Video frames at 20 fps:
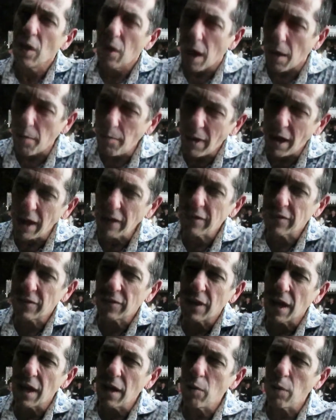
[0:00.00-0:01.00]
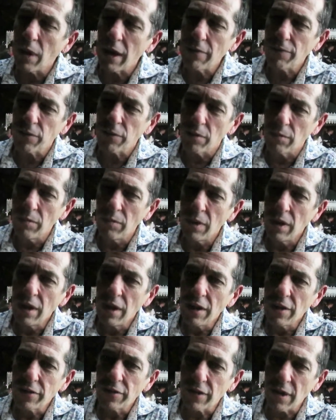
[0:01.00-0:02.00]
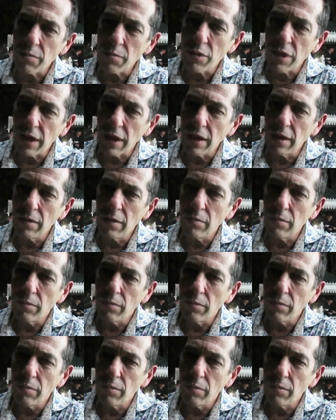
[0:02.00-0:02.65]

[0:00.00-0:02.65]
I might stay away from something,